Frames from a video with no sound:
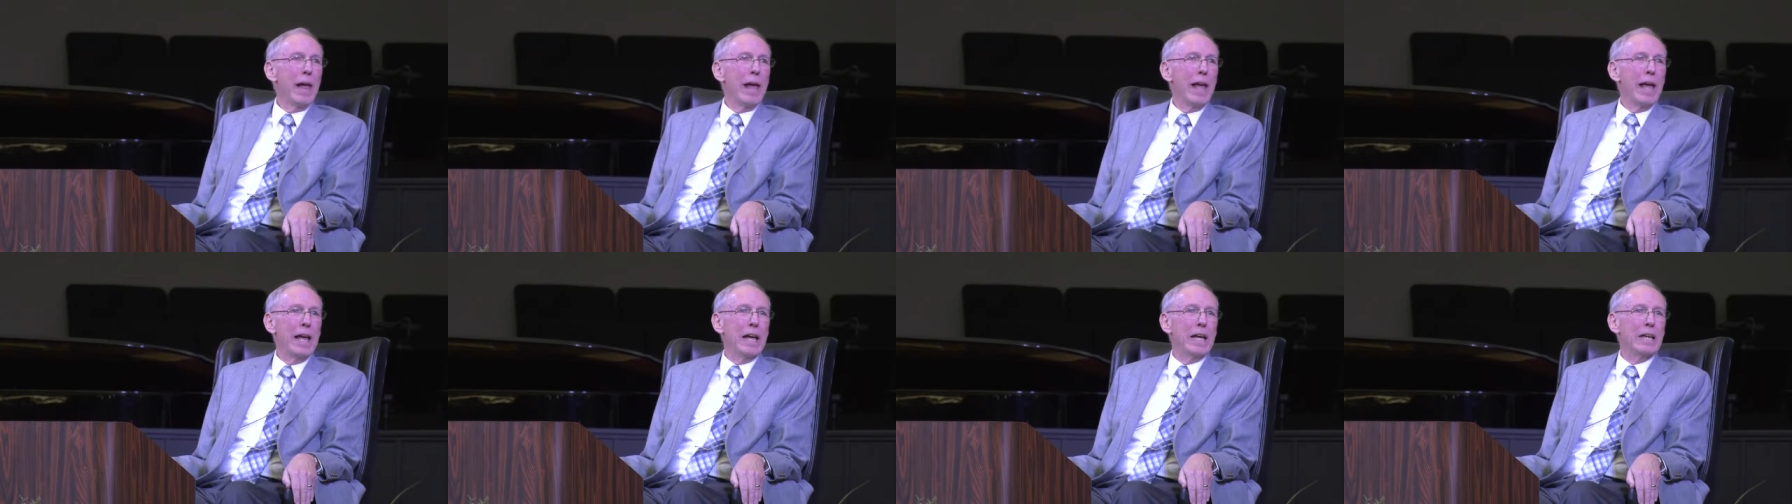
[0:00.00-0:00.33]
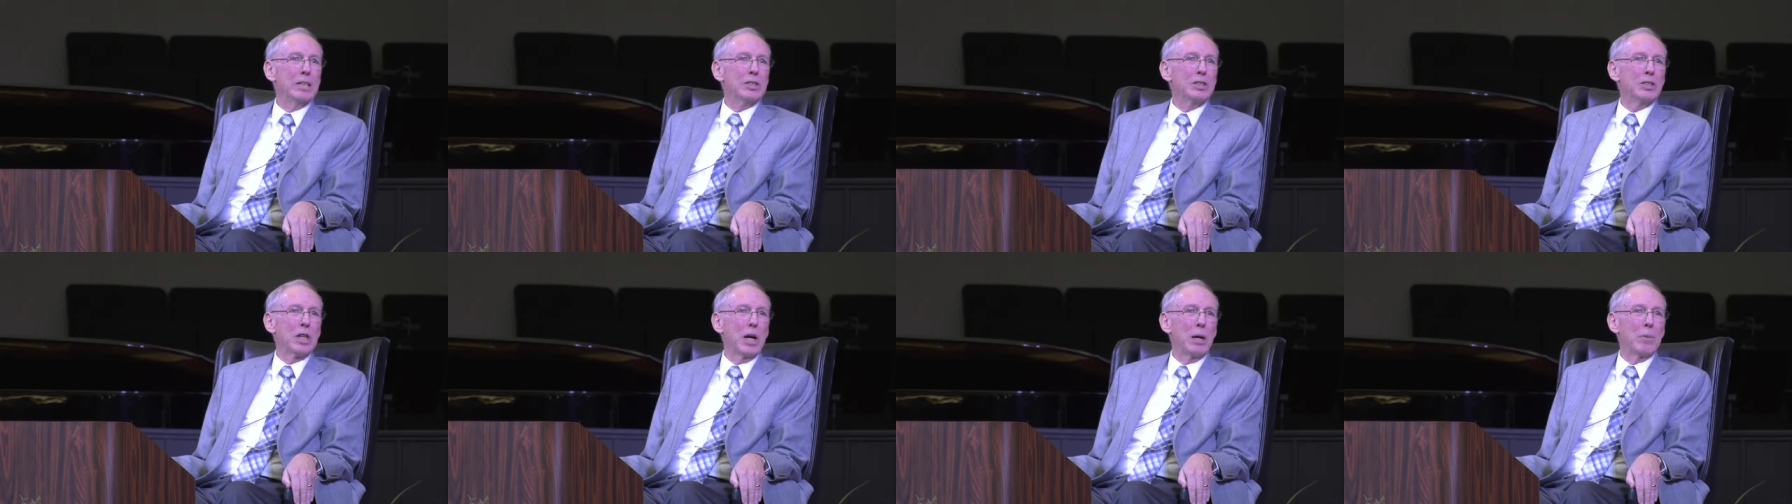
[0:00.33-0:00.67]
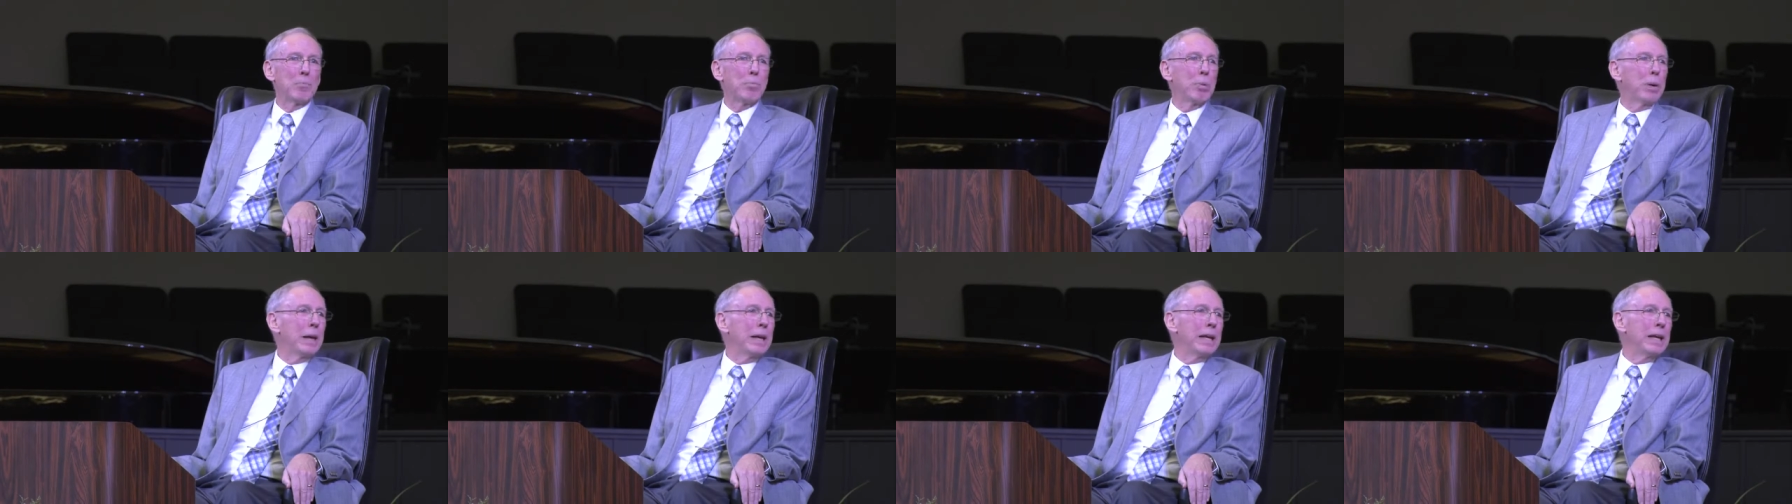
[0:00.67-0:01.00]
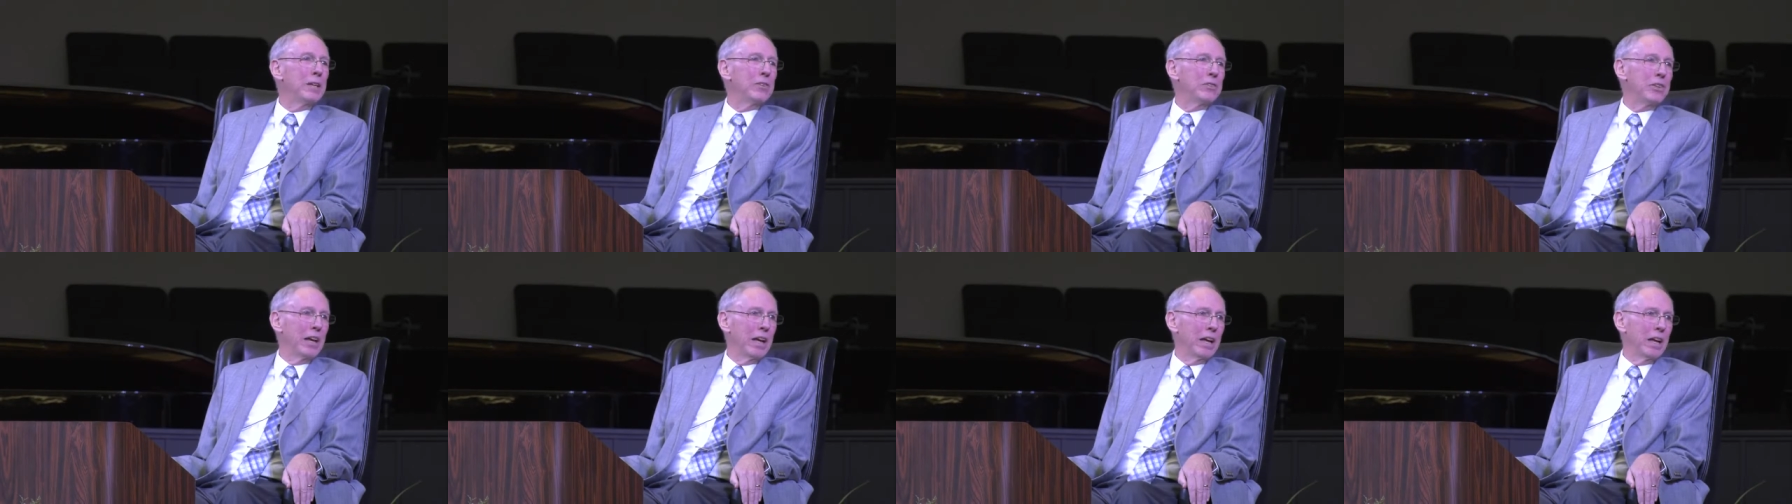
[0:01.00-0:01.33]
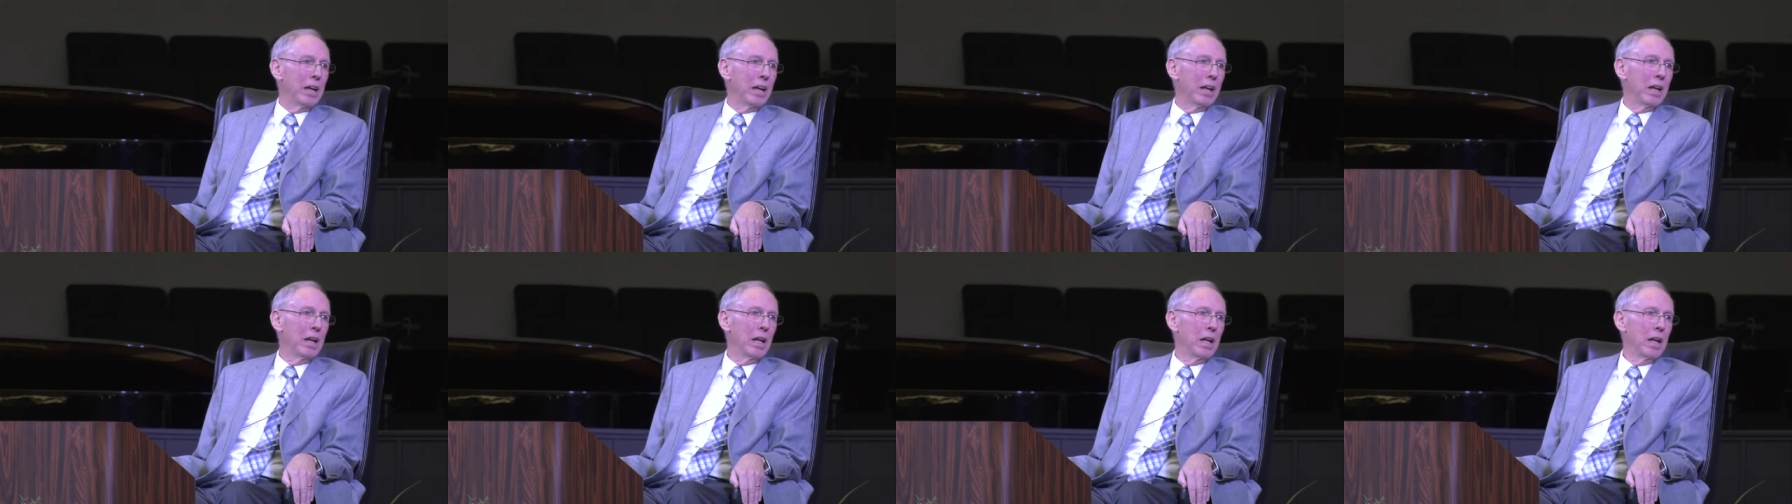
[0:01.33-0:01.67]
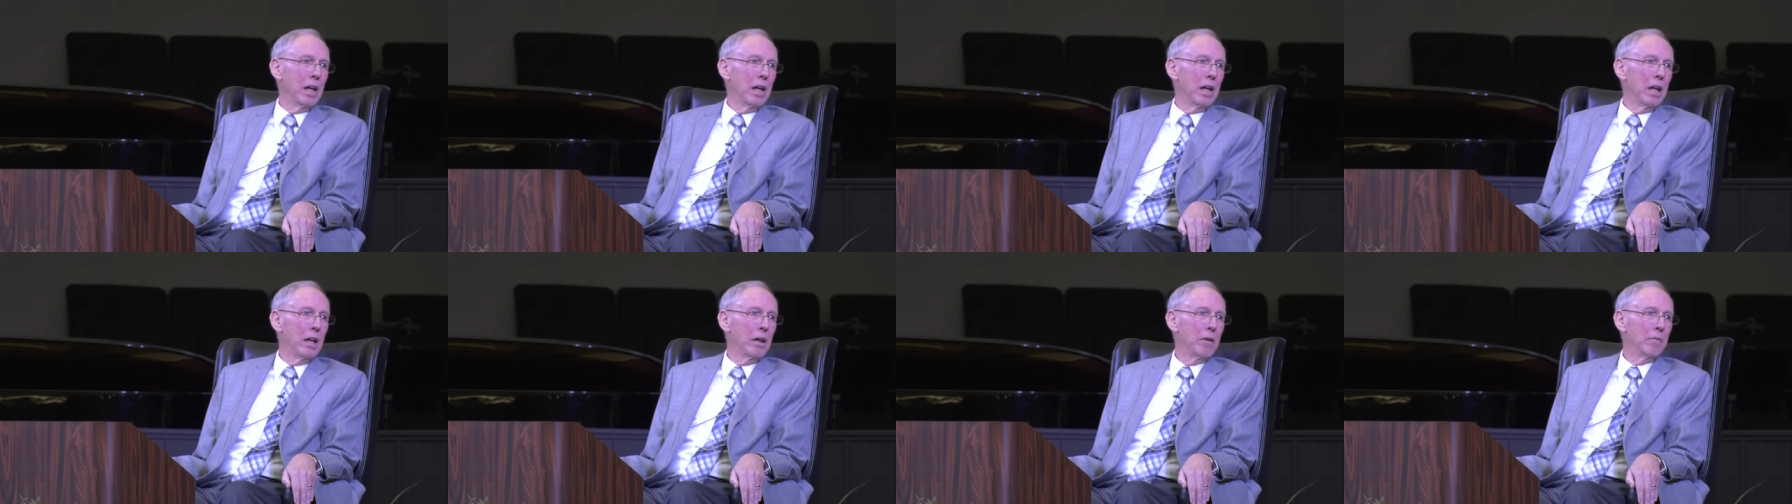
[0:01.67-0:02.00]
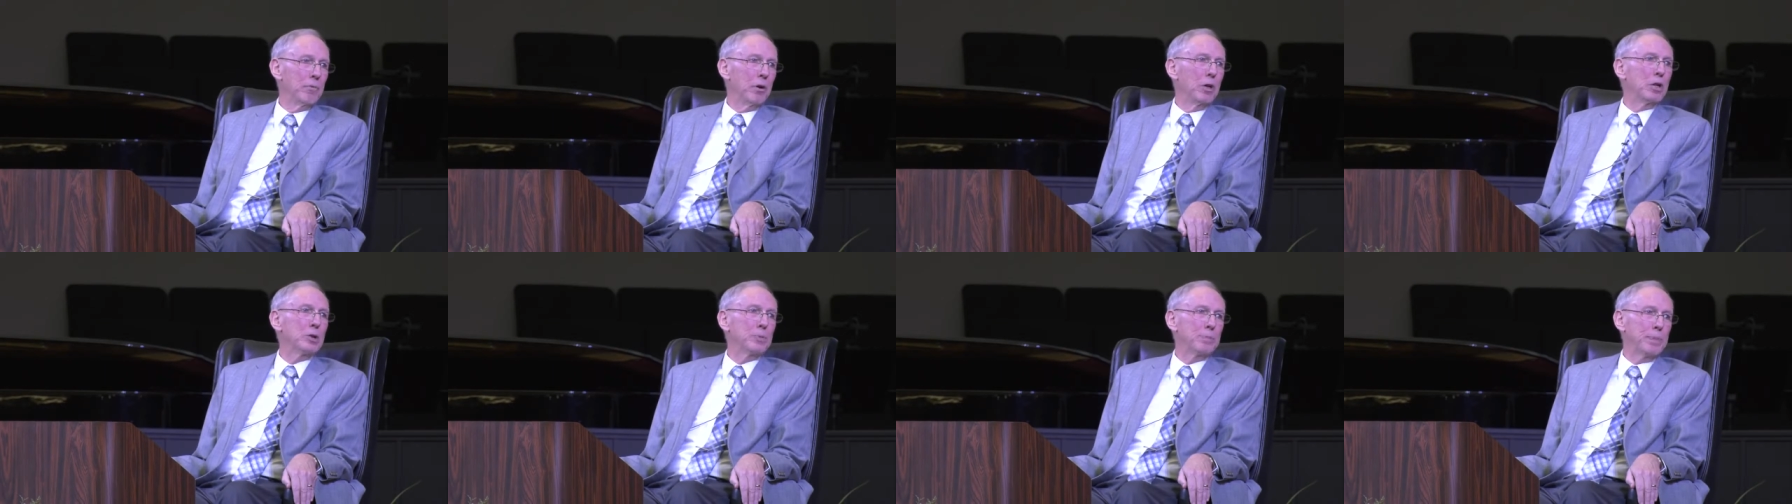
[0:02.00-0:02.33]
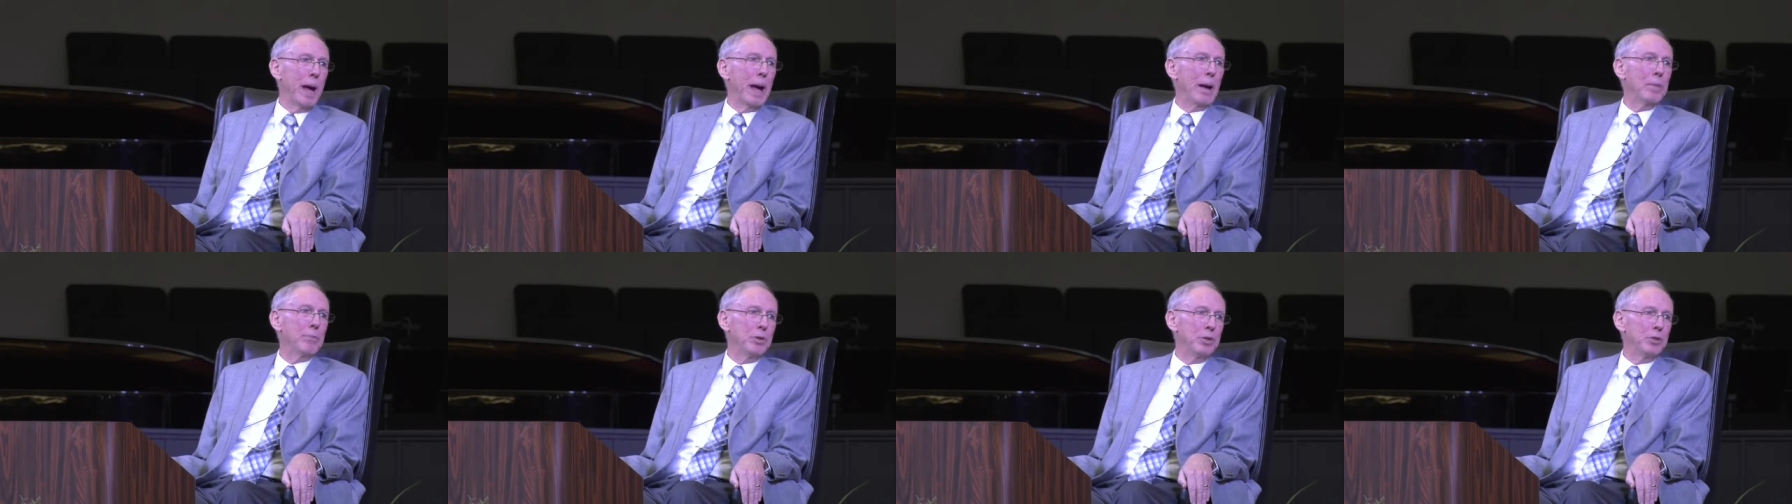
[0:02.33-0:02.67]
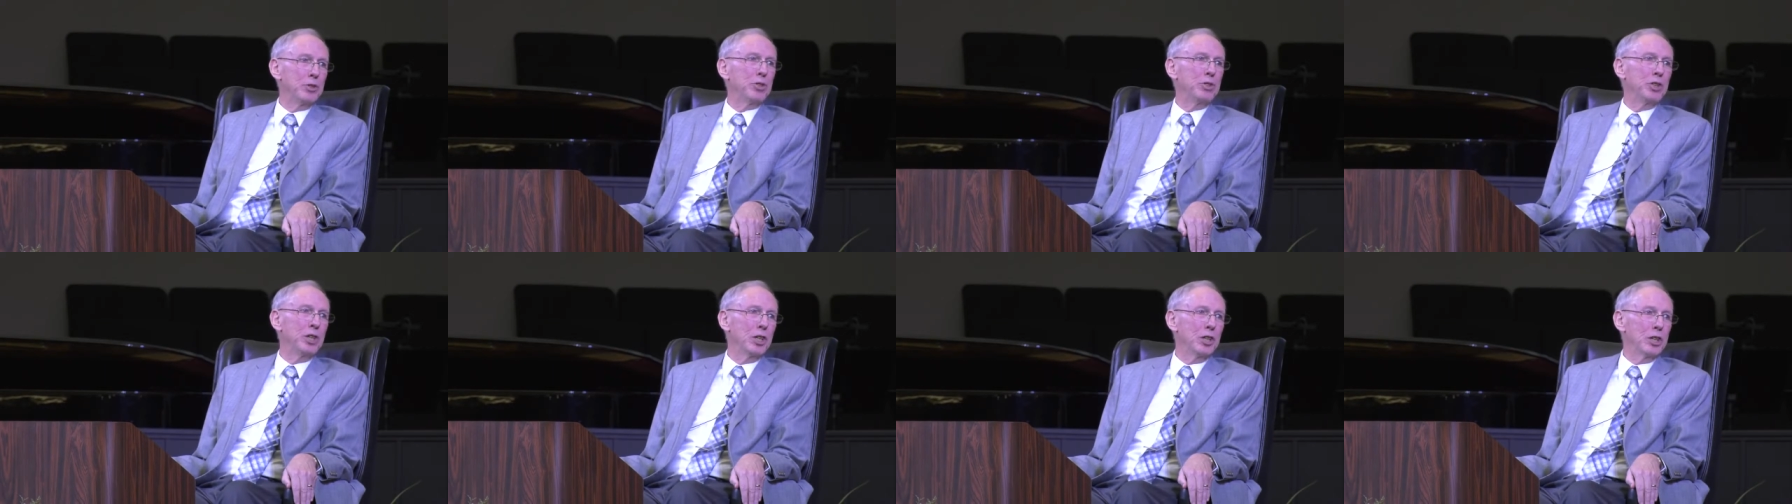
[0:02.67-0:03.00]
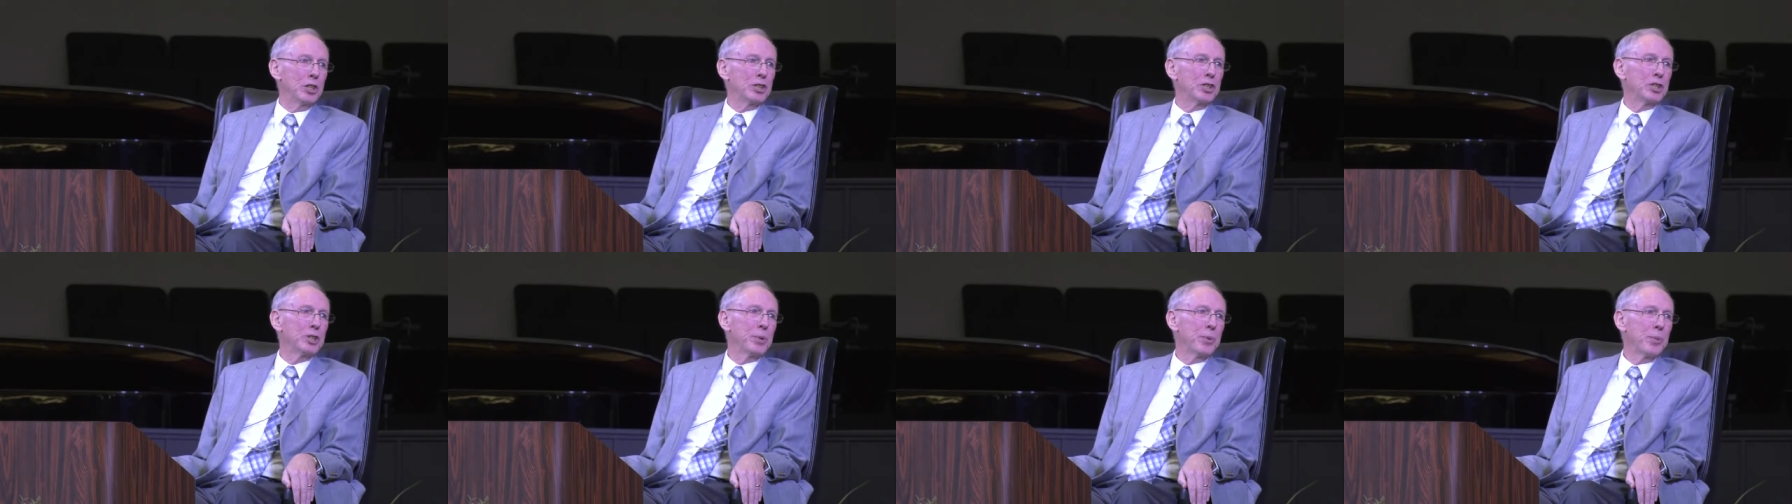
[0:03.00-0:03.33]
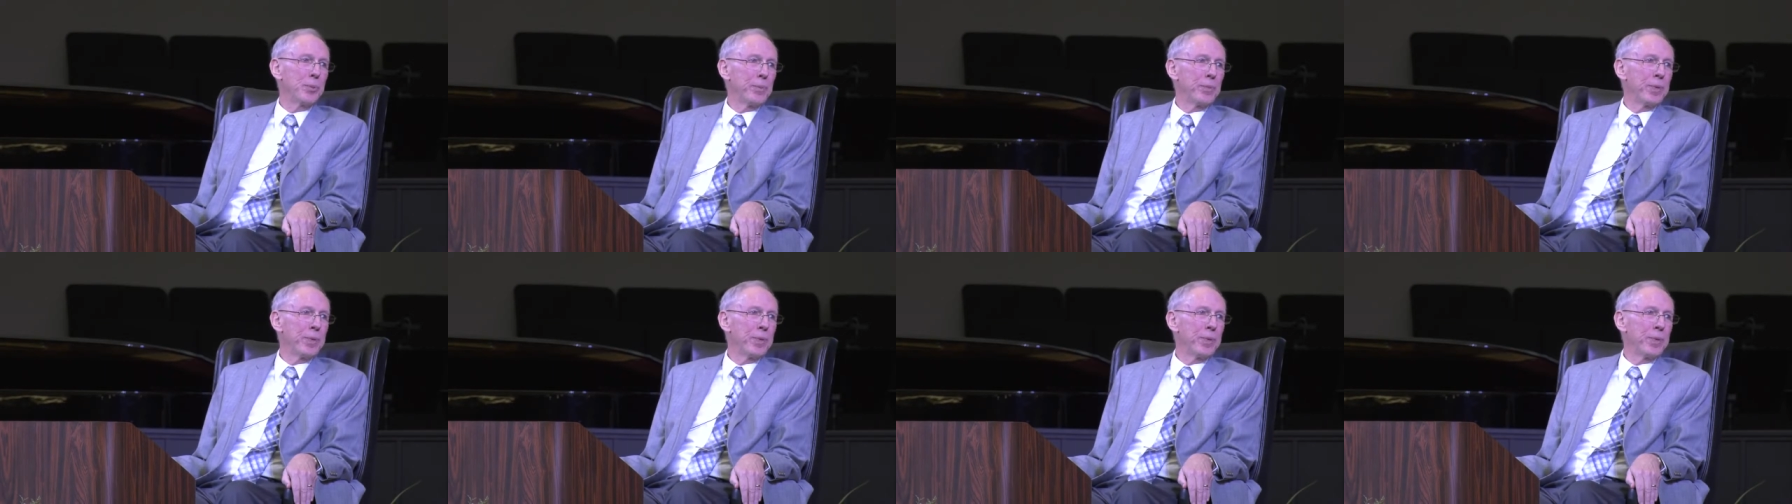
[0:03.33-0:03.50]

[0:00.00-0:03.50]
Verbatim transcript: is uh, pleasing First Baptist Church